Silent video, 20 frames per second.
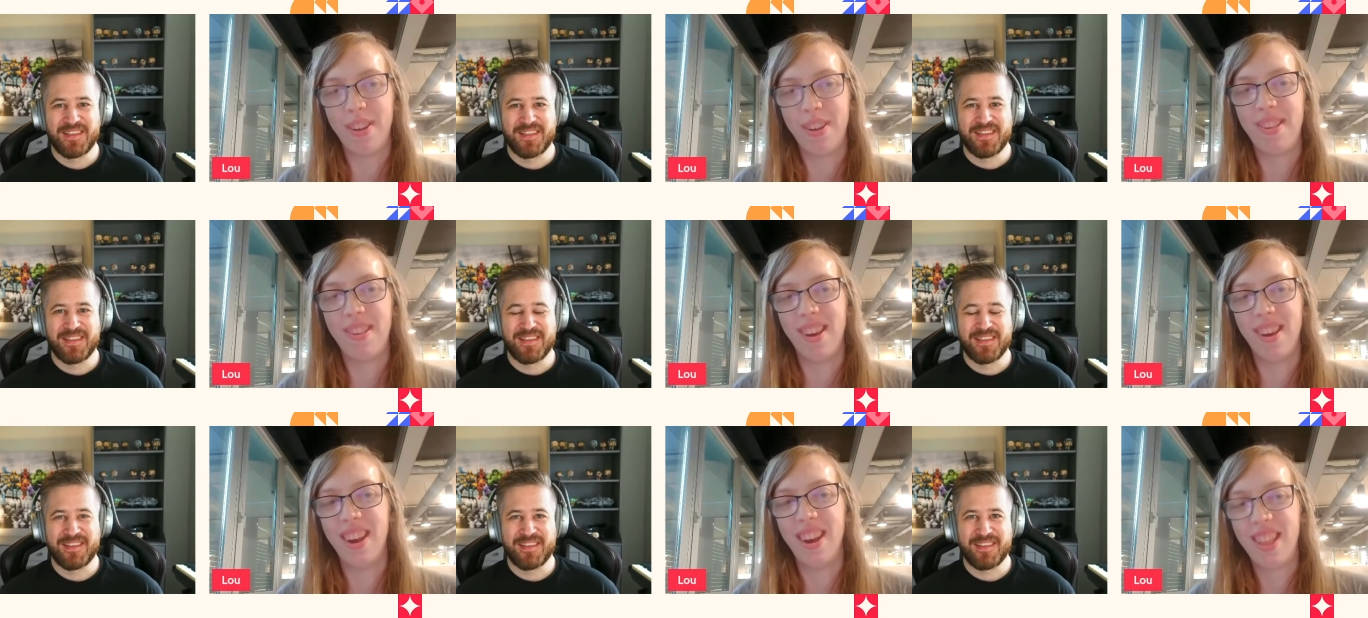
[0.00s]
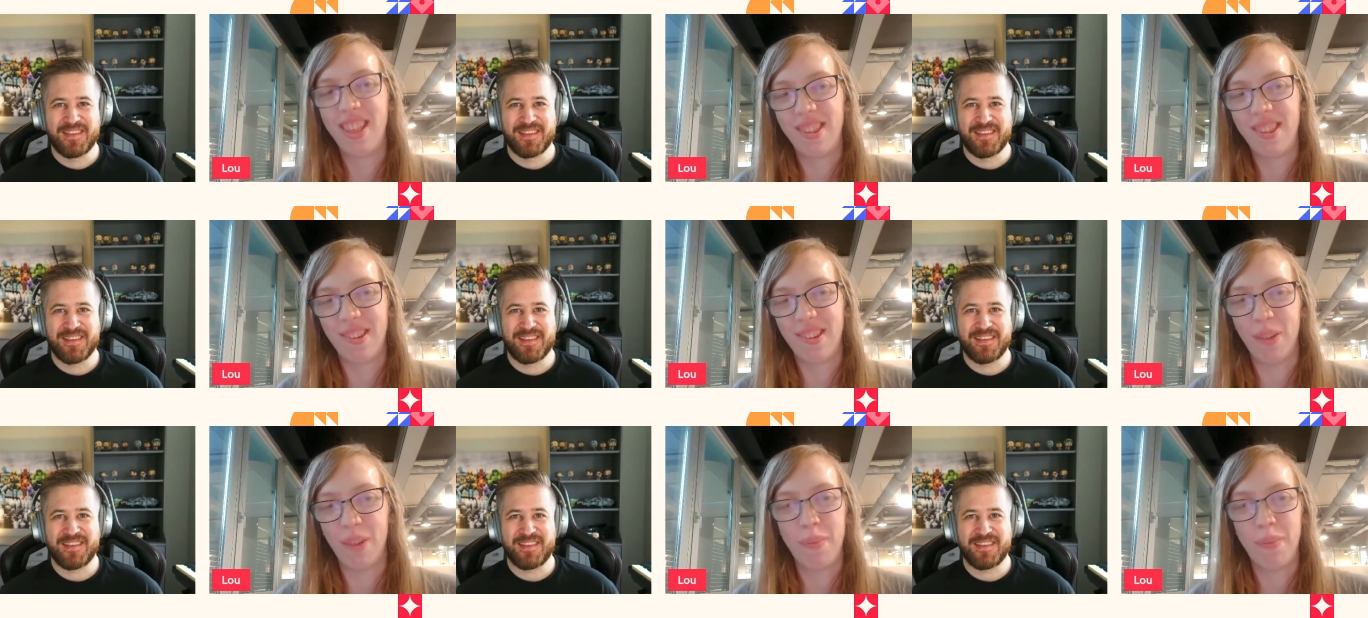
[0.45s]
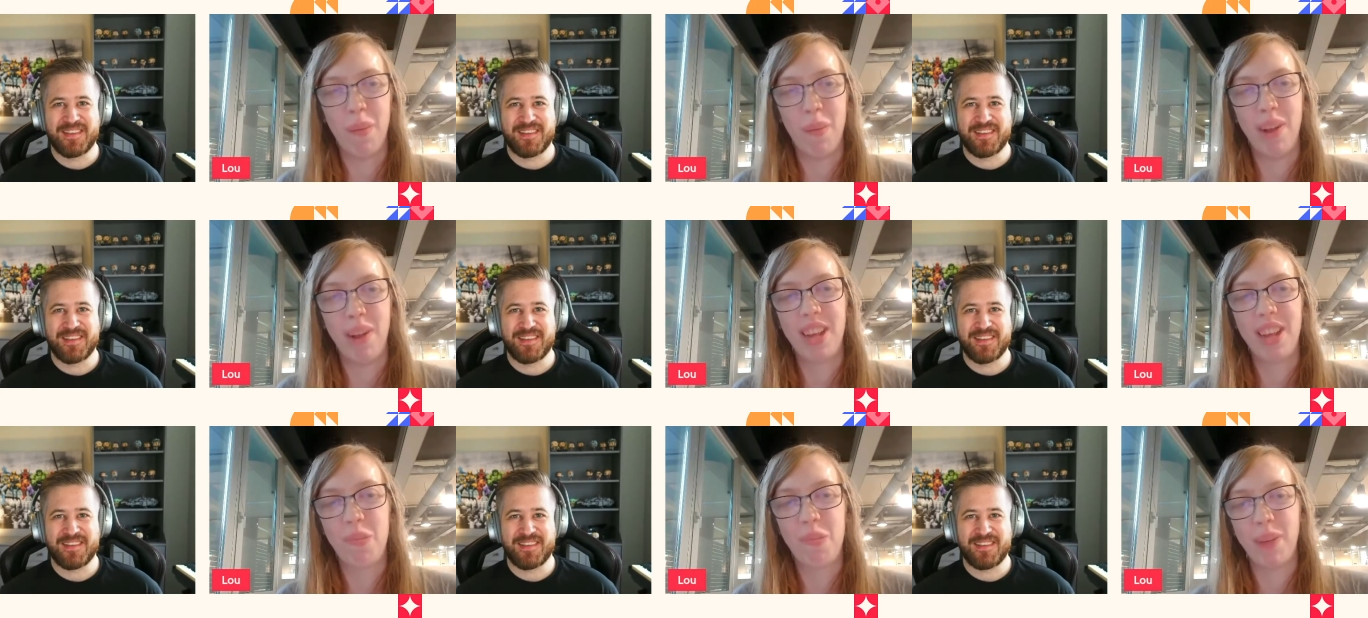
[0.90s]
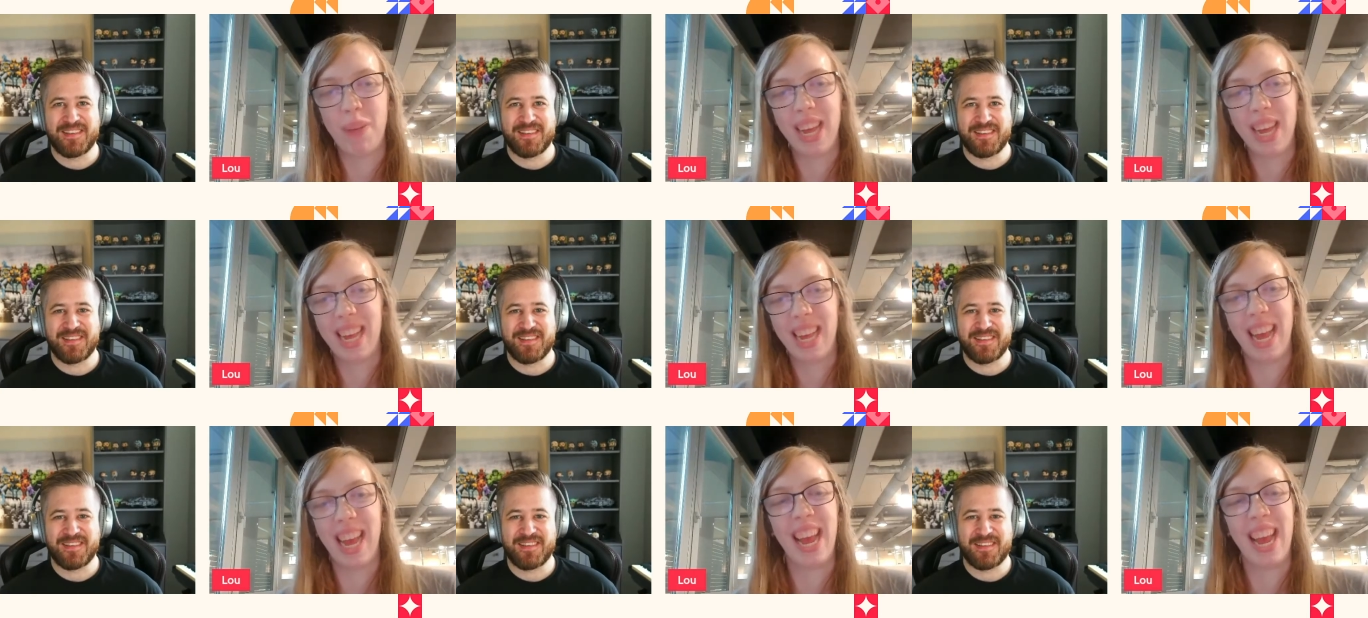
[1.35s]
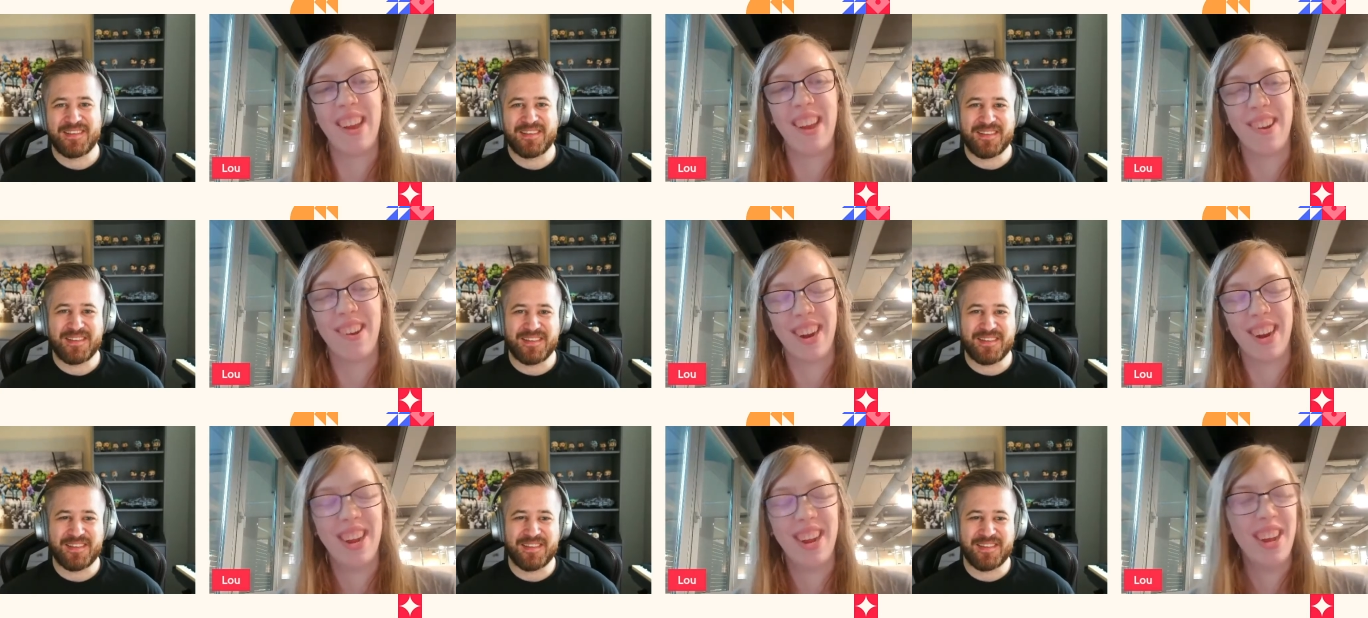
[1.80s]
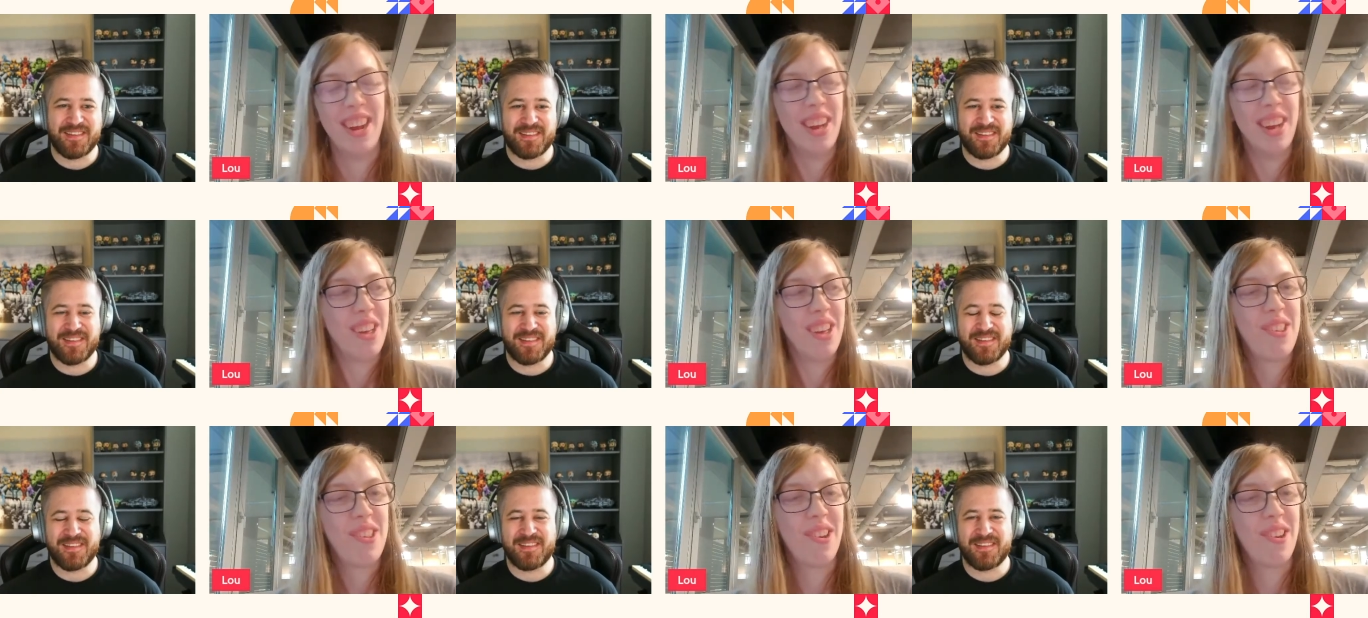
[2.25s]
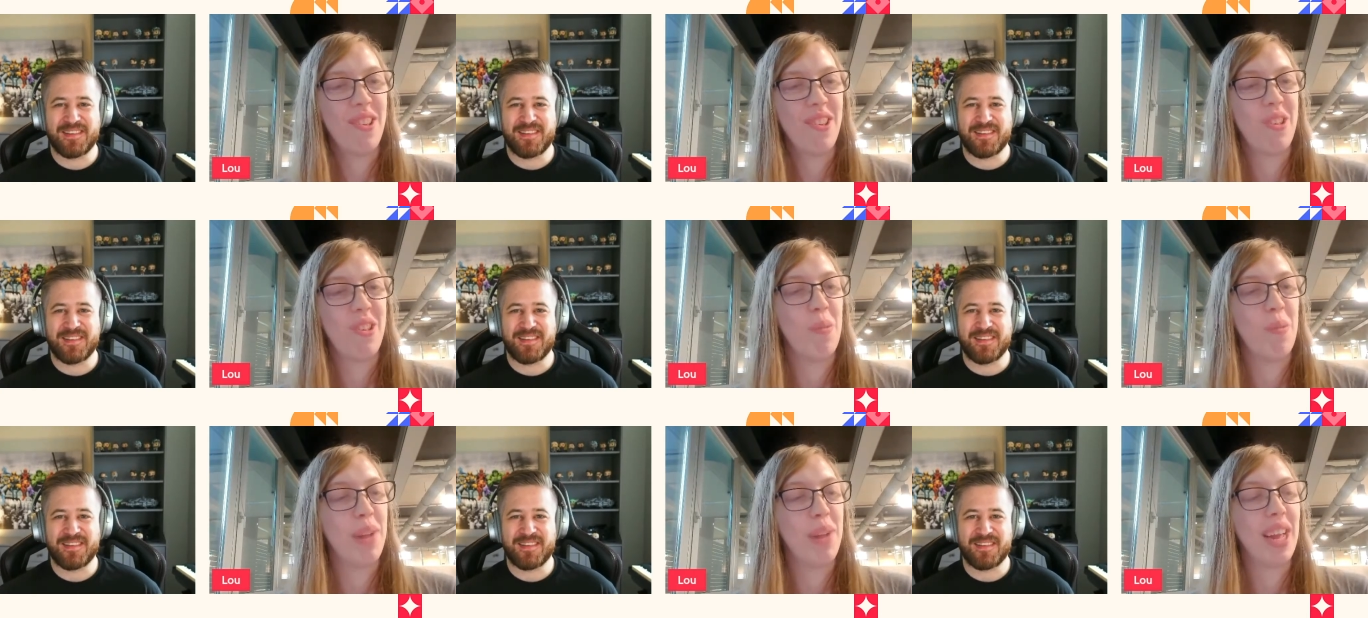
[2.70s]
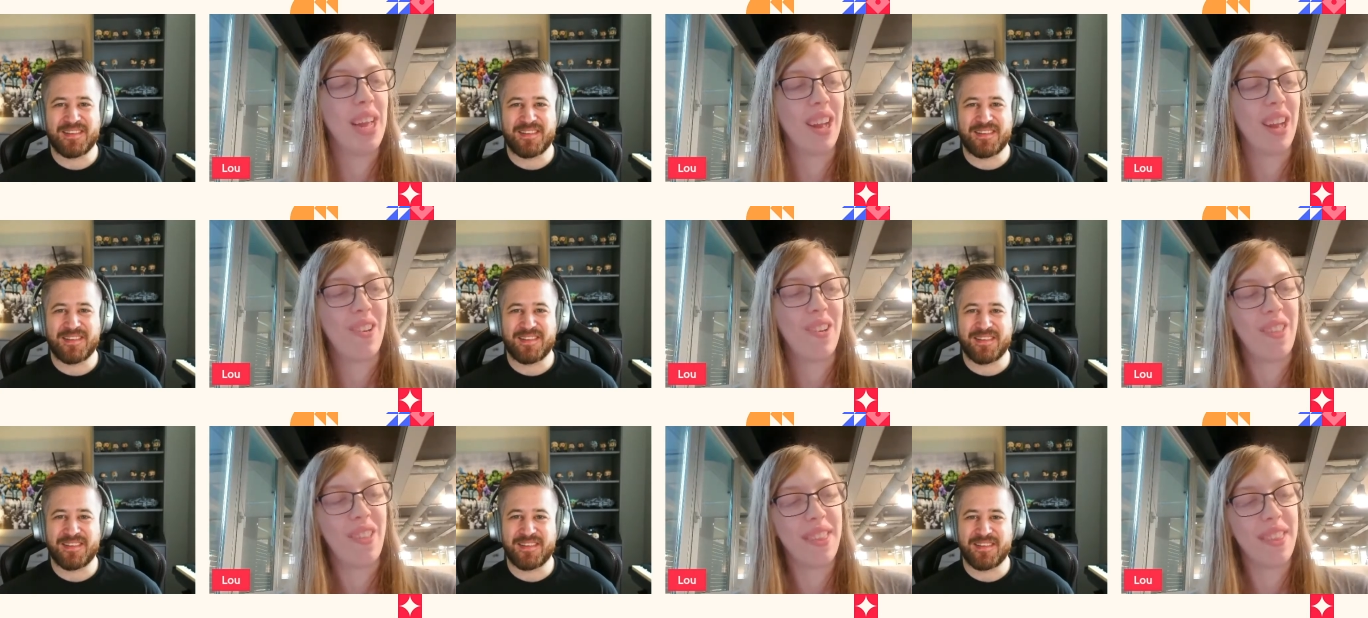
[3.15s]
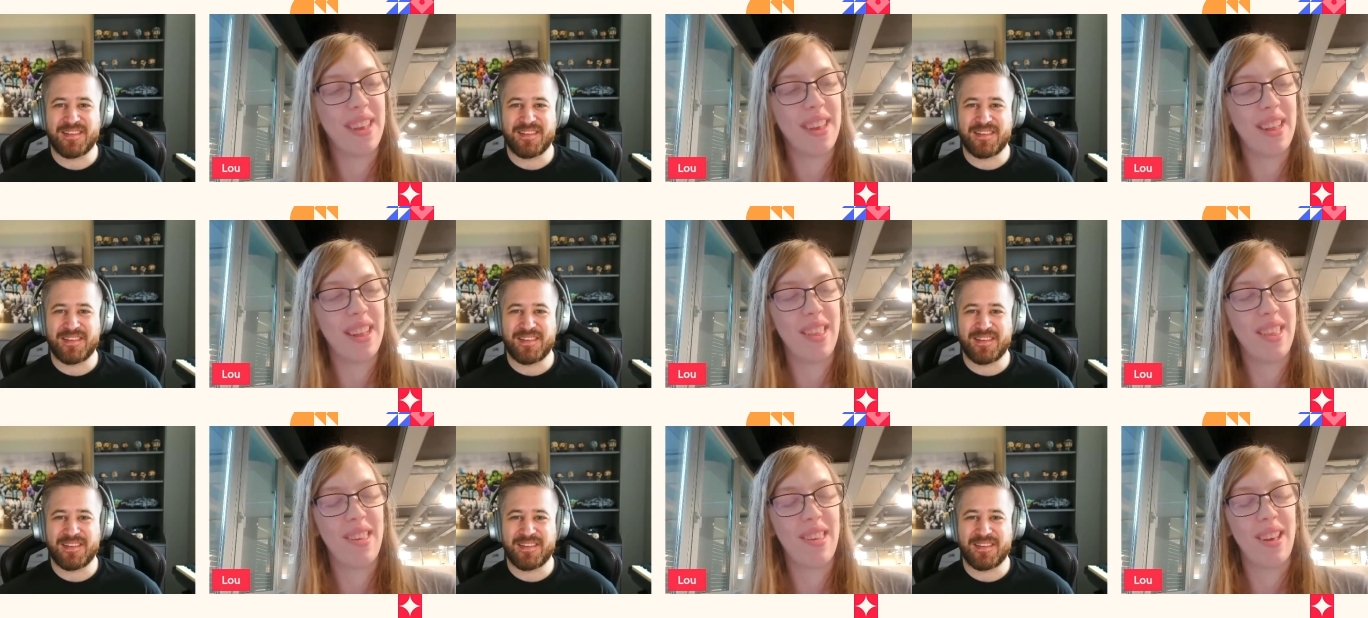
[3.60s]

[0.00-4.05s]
Speaker 1: projects or public speaking or social media content.